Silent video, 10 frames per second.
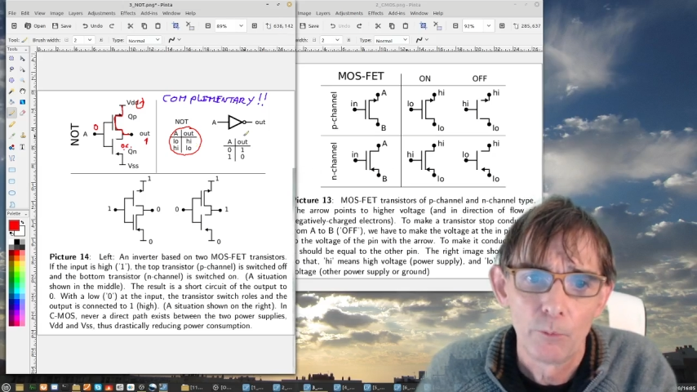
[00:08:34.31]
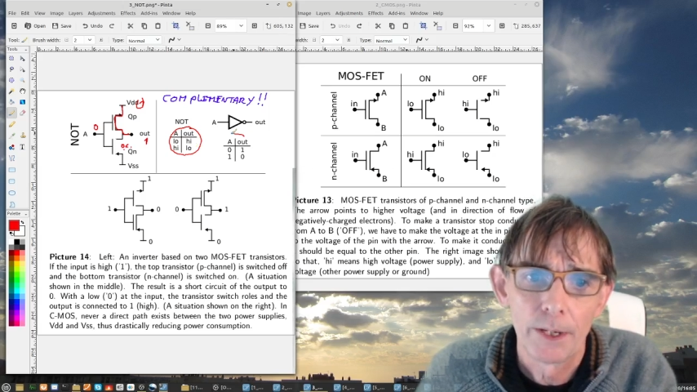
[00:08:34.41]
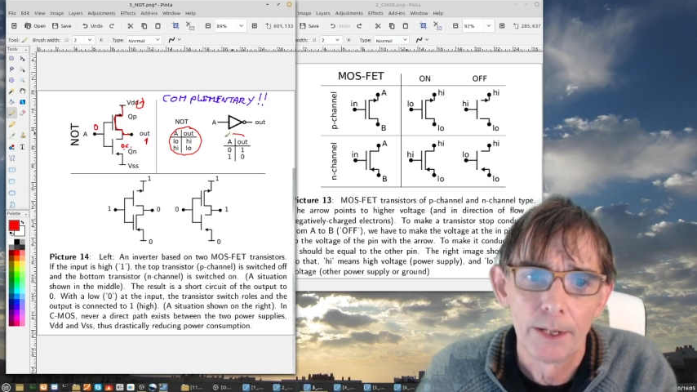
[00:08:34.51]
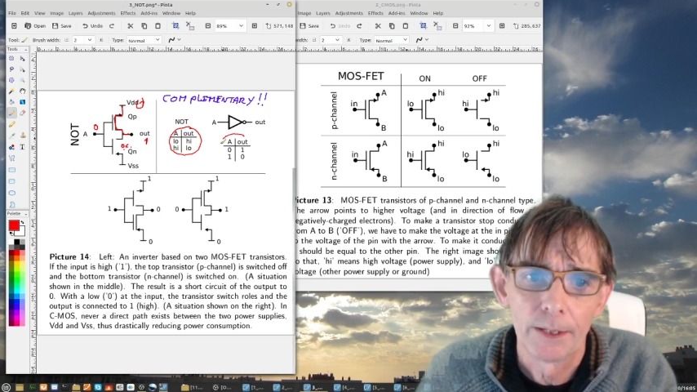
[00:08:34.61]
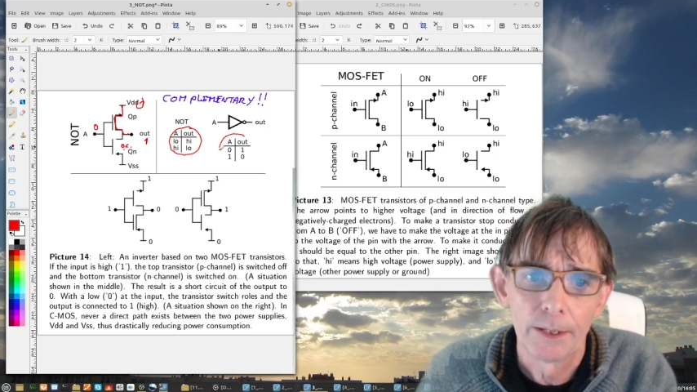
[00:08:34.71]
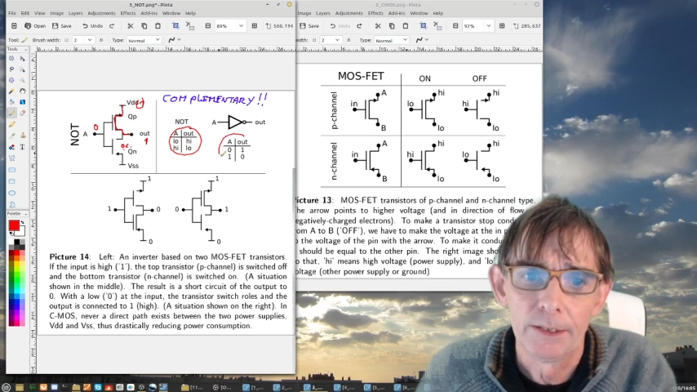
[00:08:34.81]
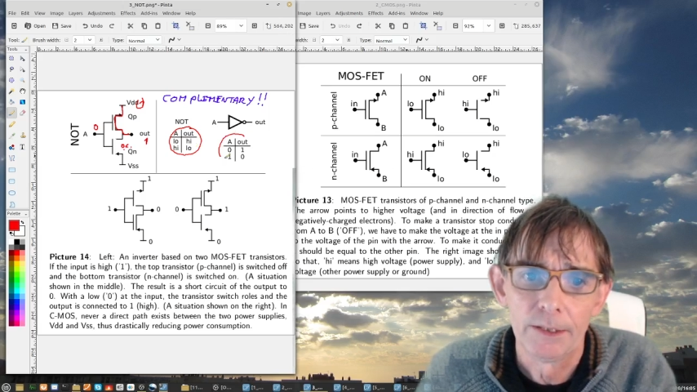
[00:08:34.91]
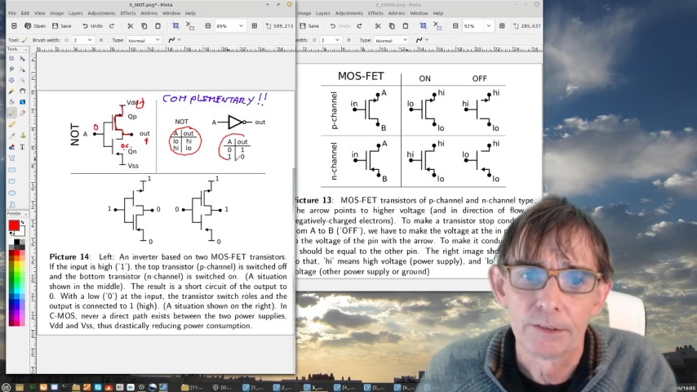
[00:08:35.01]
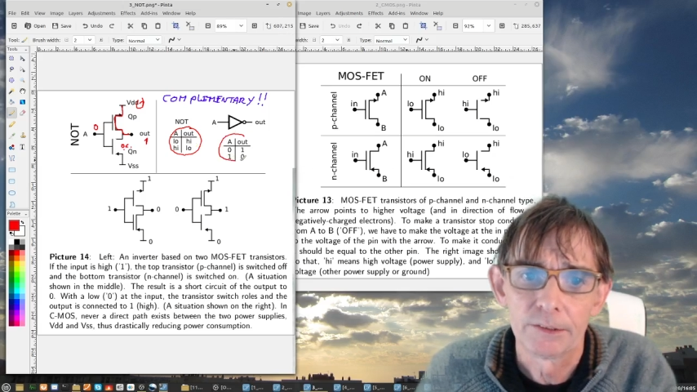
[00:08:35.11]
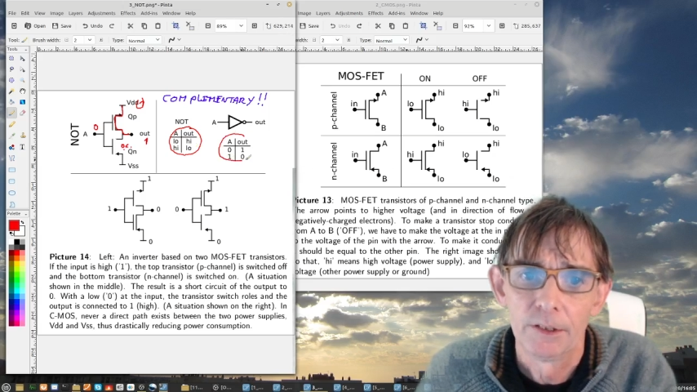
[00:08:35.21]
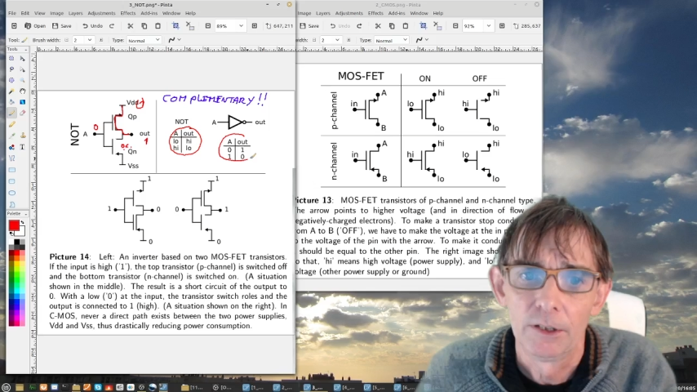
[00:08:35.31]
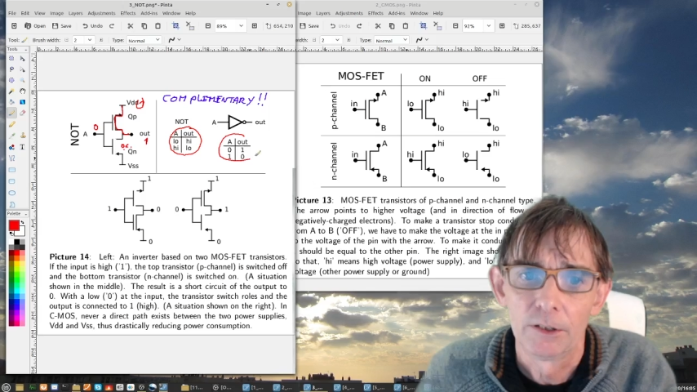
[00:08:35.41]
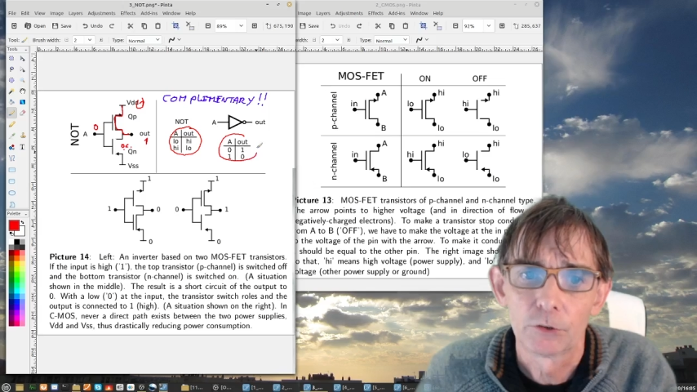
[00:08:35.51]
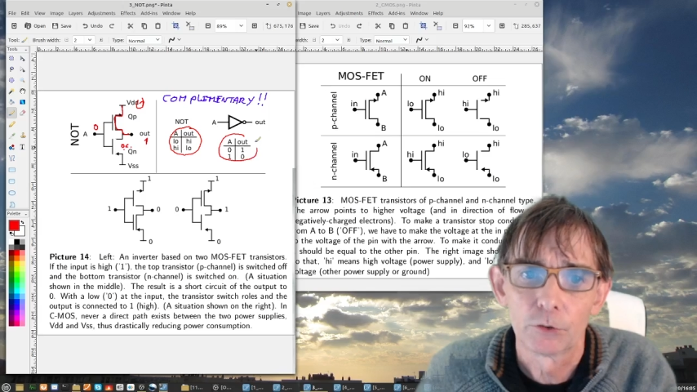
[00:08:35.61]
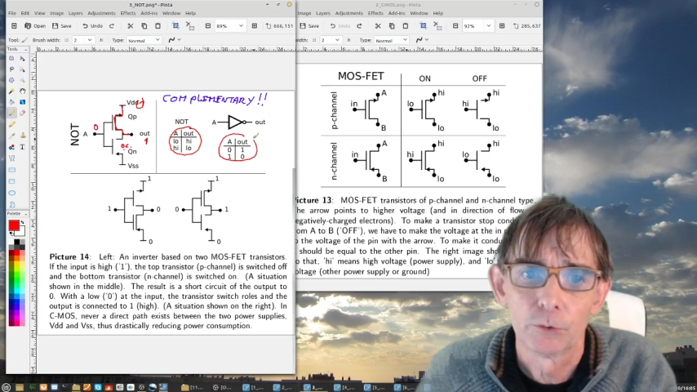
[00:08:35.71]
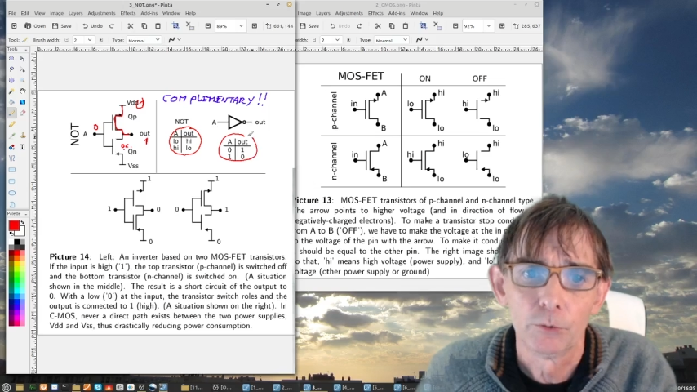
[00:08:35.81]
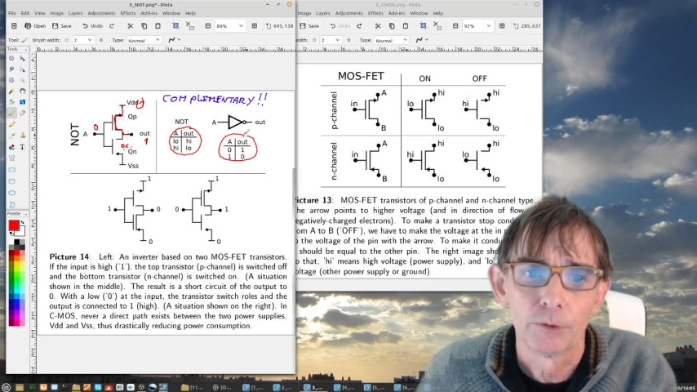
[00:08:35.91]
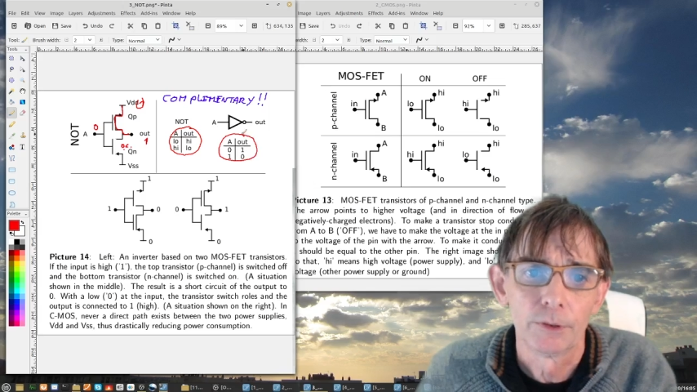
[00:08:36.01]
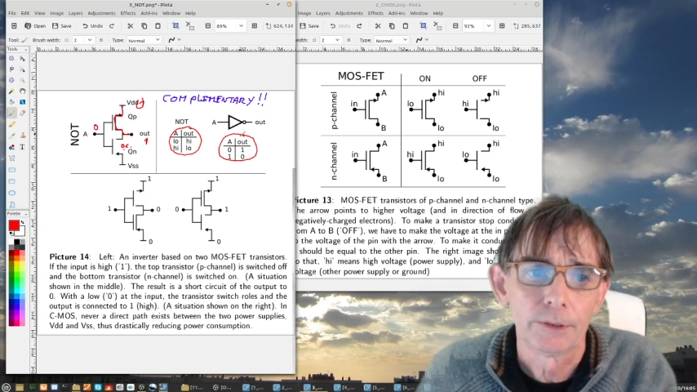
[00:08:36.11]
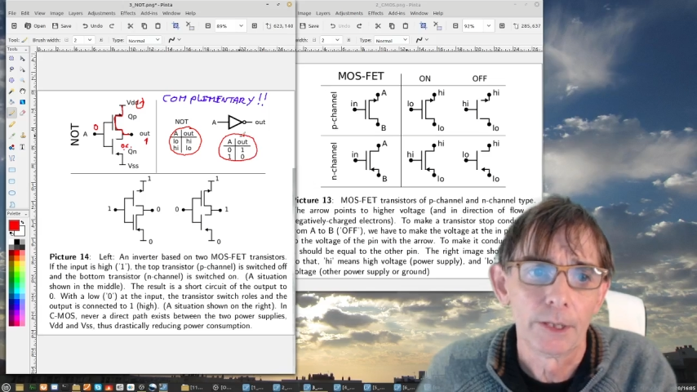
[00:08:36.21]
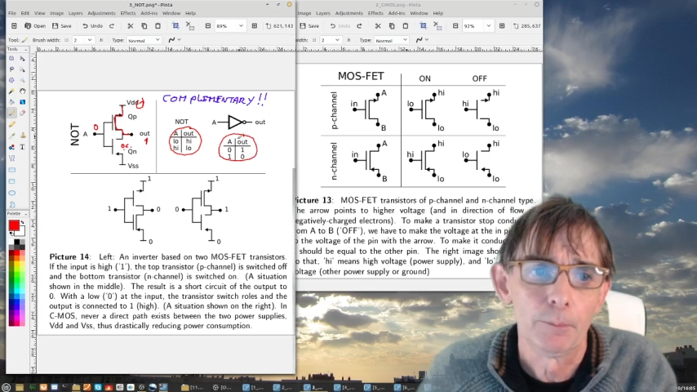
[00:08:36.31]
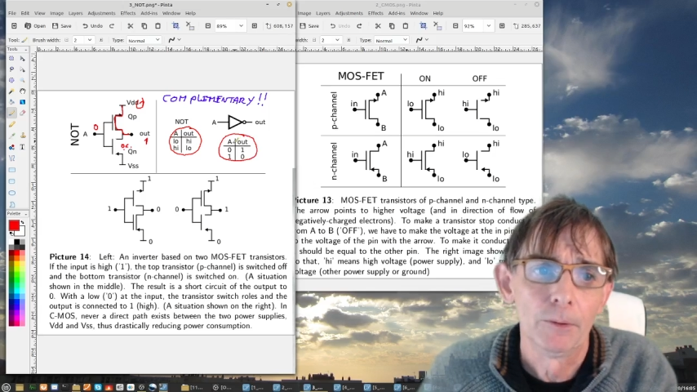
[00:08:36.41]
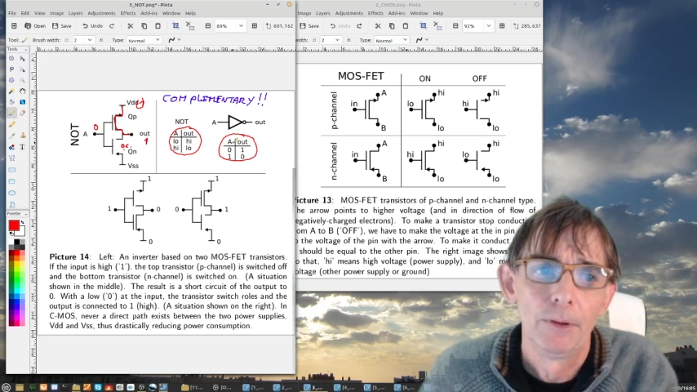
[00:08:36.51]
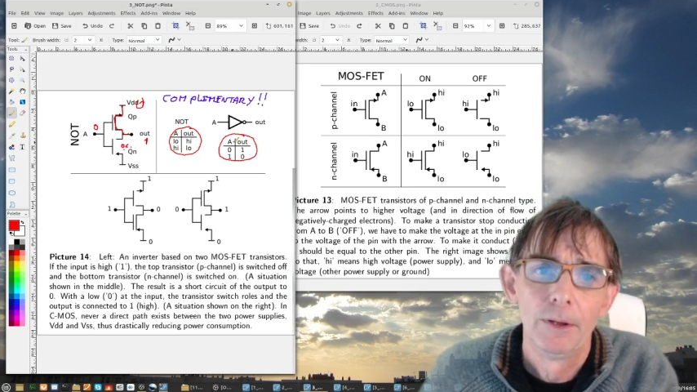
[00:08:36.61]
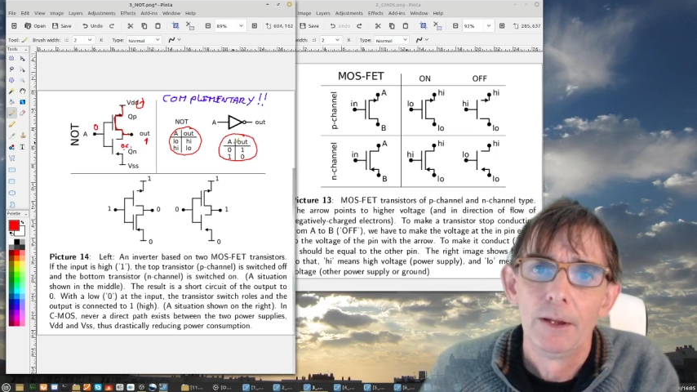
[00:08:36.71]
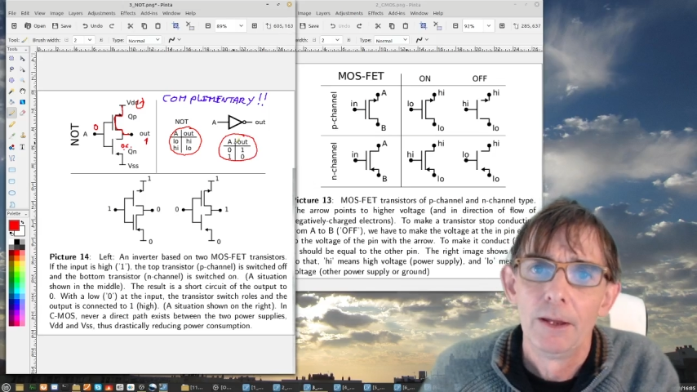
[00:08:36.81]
we get this truth table.